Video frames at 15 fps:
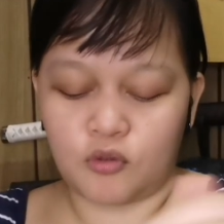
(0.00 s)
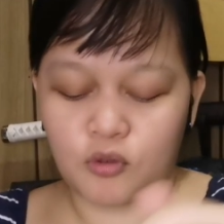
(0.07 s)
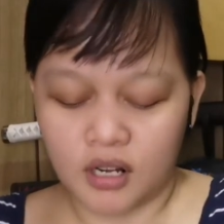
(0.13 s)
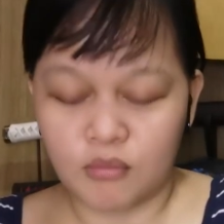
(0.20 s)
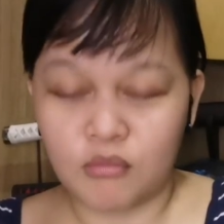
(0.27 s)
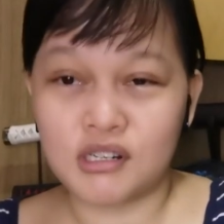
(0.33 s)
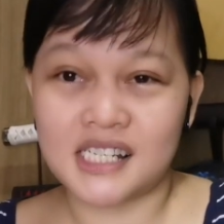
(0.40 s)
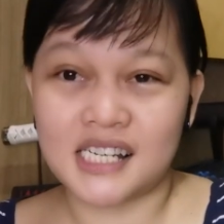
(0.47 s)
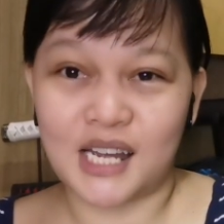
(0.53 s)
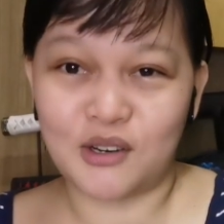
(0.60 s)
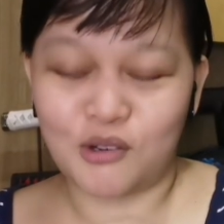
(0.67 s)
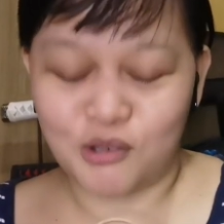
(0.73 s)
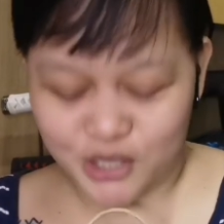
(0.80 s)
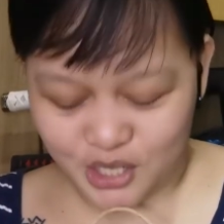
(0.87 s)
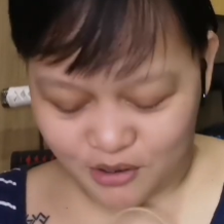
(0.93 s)
Huwag
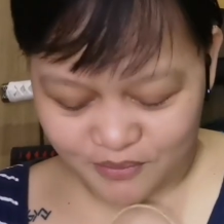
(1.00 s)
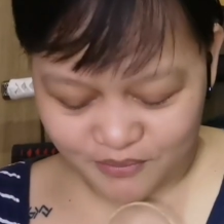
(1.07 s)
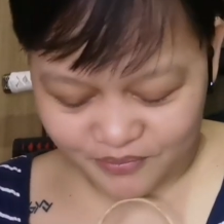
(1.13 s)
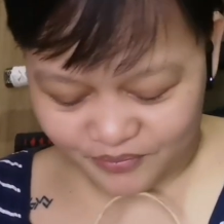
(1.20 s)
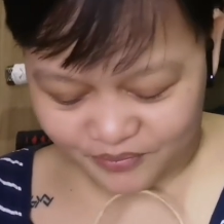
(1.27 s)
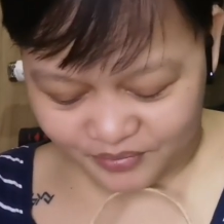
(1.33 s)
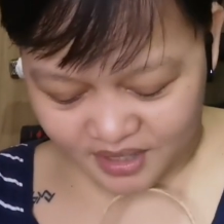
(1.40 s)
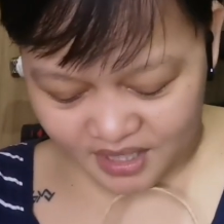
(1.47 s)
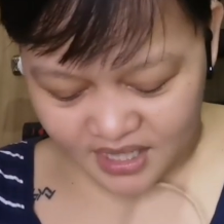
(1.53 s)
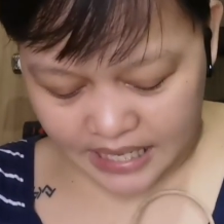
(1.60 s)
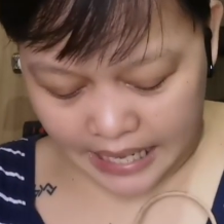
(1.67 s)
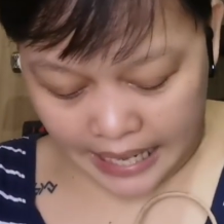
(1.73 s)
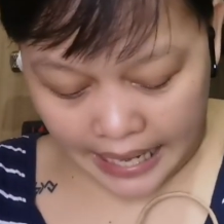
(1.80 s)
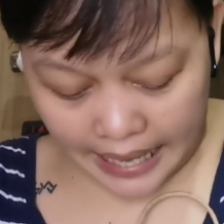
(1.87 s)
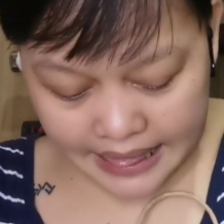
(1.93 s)
abusado, chay.
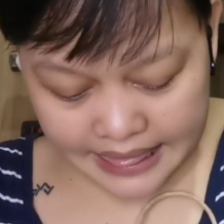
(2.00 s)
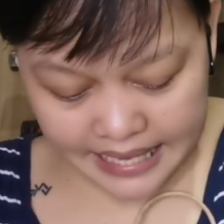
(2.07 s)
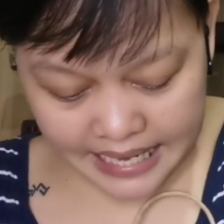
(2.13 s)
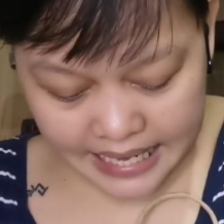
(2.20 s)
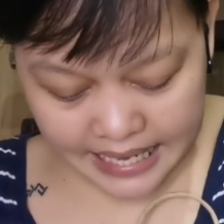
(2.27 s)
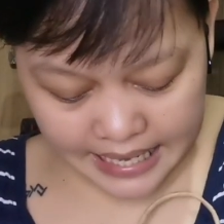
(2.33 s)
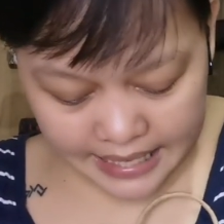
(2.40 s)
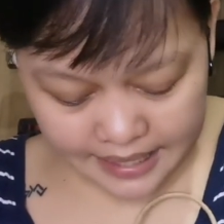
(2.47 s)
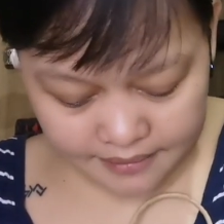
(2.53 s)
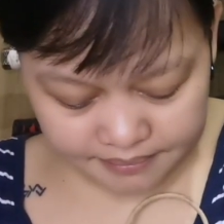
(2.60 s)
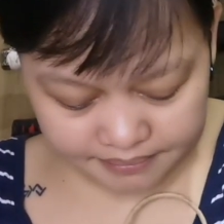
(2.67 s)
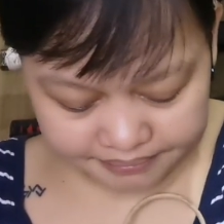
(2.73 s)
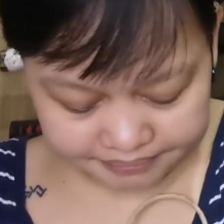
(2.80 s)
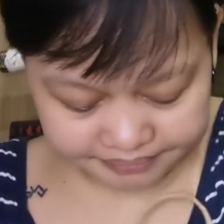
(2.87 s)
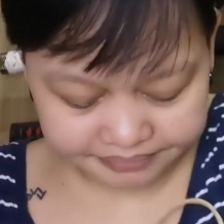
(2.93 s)
And then,
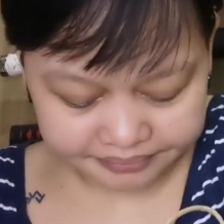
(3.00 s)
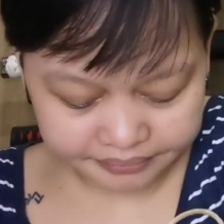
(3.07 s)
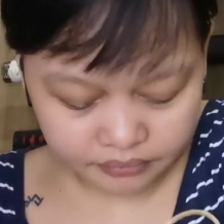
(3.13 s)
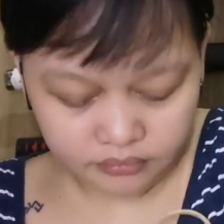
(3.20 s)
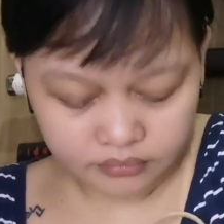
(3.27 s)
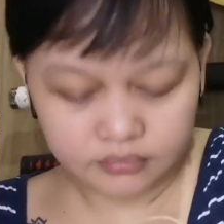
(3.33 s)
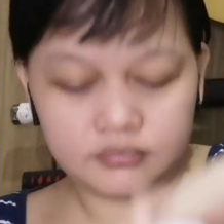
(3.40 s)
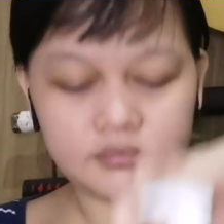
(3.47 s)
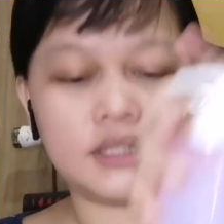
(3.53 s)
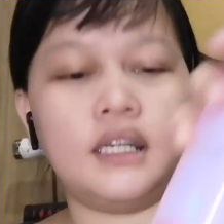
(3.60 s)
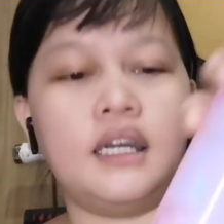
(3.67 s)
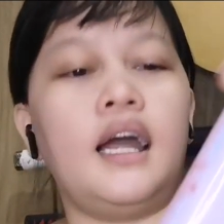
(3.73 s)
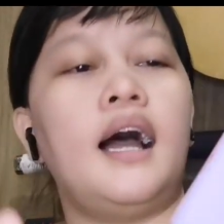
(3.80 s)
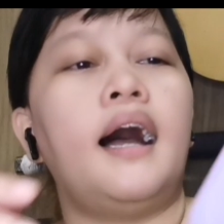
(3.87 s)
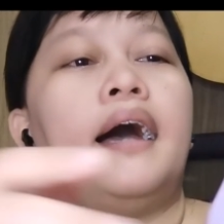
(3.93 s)

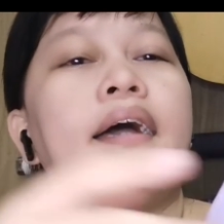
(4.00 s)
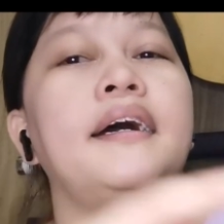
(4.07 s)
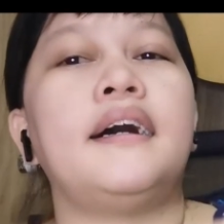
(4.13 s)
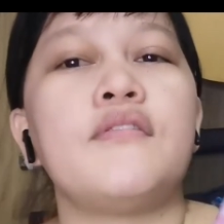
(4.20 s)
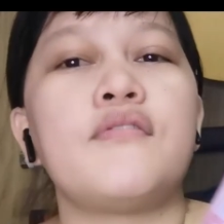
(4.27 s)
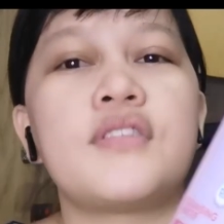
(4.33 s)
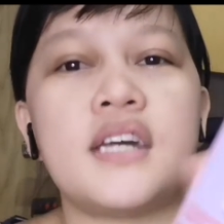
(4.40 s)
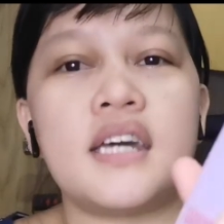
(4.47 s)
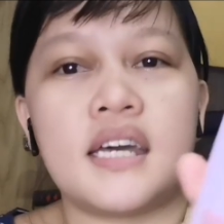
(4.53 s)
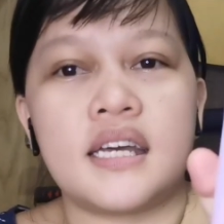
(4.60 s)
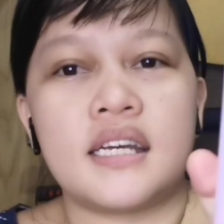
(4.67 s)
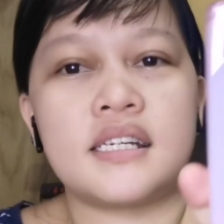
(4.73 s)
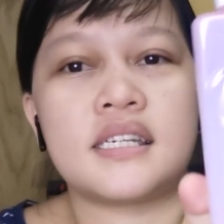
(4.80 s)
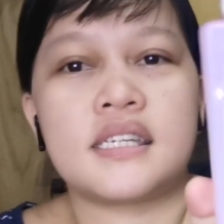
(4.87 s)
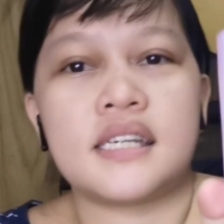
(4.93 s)
I have
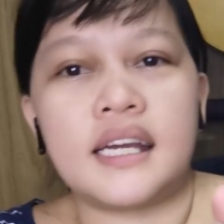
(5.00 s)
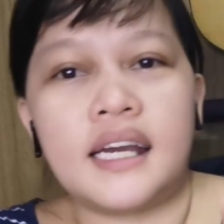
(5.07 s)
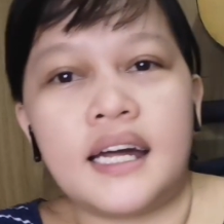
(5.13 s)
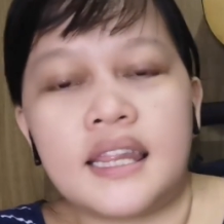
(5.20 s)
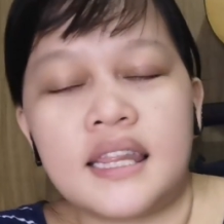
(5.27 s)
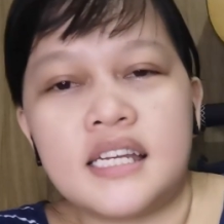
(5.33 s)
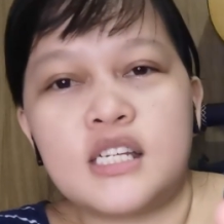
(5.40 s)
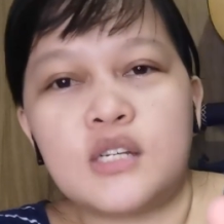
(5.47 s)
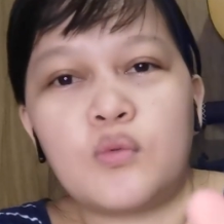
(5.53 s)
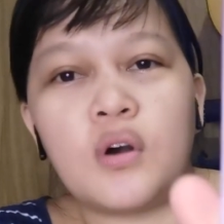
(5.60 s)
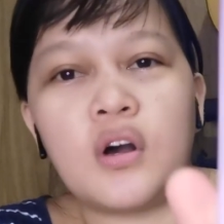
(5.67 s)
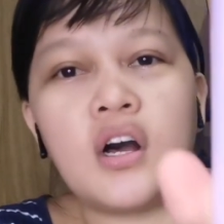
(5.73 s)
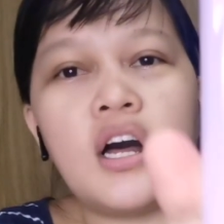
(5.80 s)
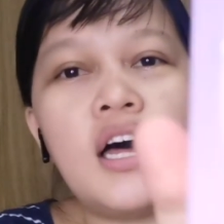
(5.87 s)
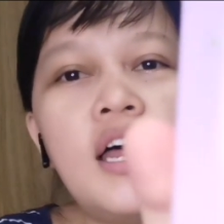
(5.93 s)
this. I got this
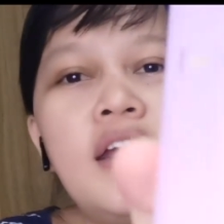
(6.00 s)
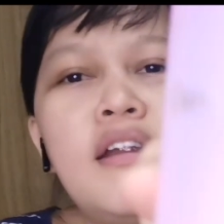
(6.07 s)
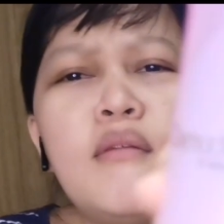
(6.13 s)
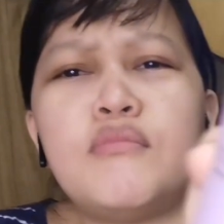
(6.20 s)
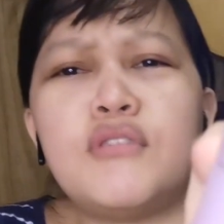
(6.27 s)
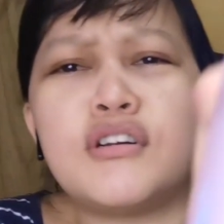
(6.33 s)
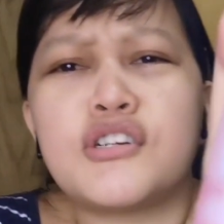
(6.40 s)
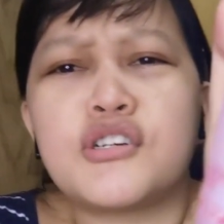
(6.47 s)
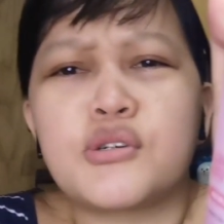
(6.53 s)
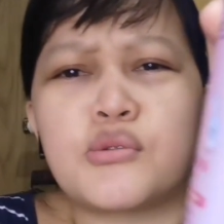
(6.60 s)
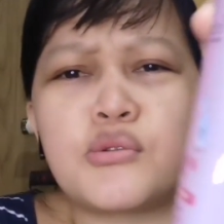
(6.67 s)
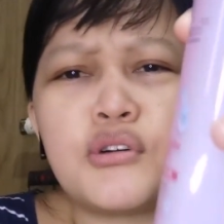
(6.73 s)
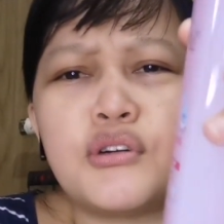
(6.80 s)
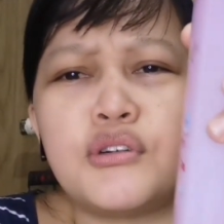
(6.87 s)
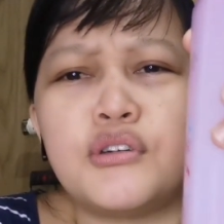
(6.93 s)
one. I'm not
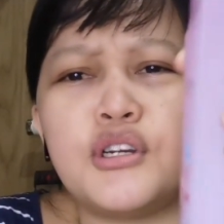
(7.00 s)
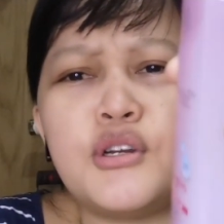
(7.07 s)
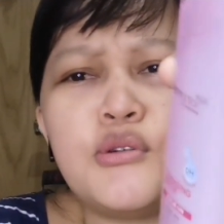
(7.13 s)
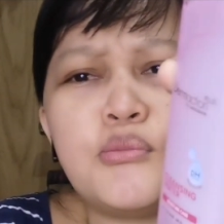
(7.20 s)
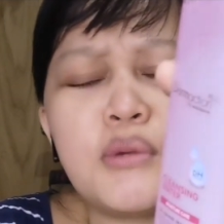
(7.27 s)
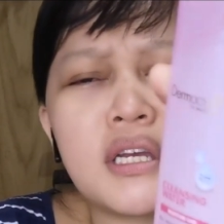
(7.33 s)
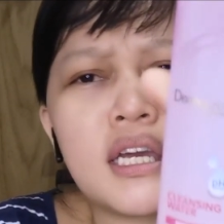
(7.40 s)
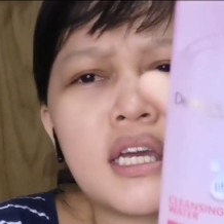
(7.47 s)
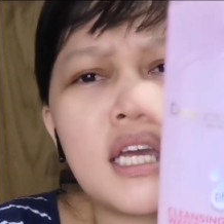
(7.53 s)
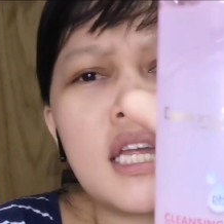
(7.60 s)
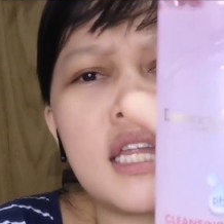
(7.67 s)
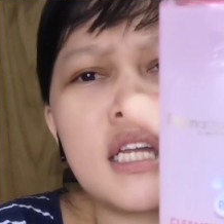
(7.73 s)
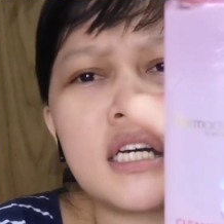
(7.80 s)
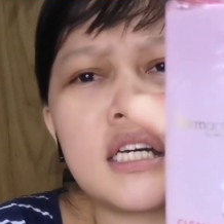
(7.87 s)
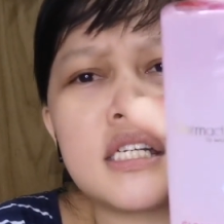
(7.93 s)
sure. Hindi niyo
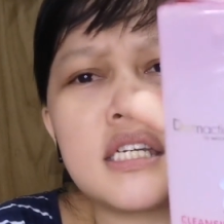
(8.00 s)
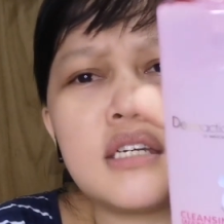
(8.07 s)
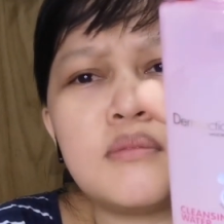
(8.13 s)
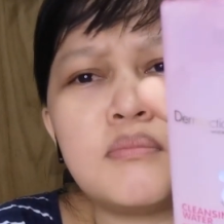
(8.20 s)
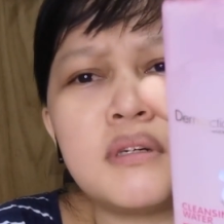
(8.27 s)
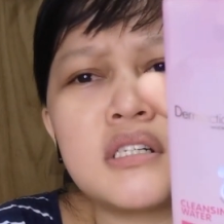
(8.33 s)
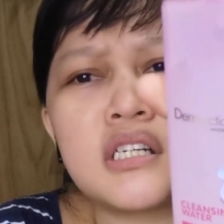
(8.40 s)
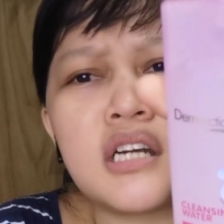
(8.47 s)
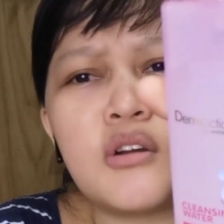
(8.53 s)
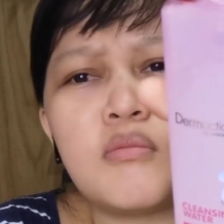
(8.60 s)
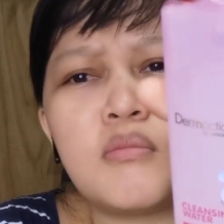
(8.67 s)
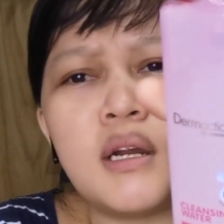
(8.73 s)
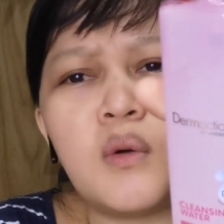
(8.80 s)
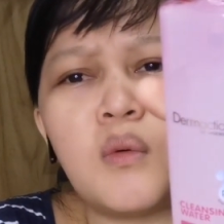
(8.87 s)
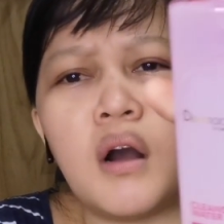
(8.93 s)
makikita kasi
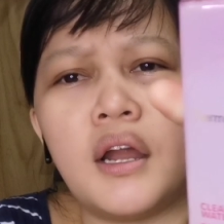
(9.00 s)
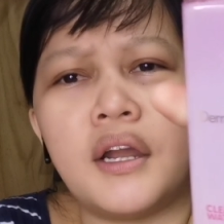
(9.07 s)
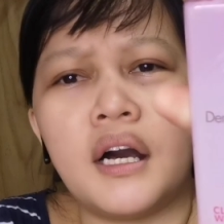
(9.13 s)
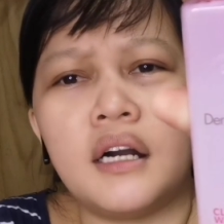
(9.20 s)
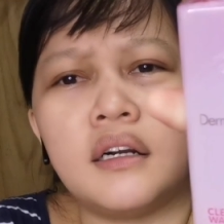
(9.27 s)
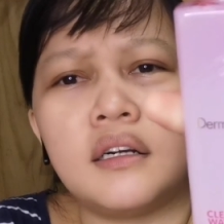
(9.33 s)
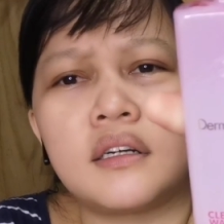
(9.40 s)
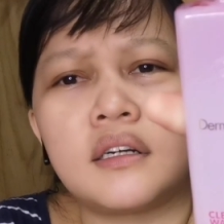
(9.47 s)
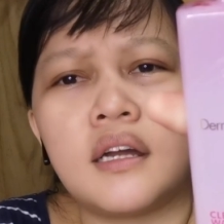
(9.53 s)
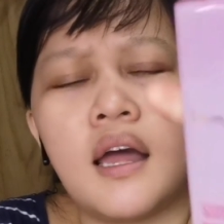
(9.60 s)
masyado maliwanag.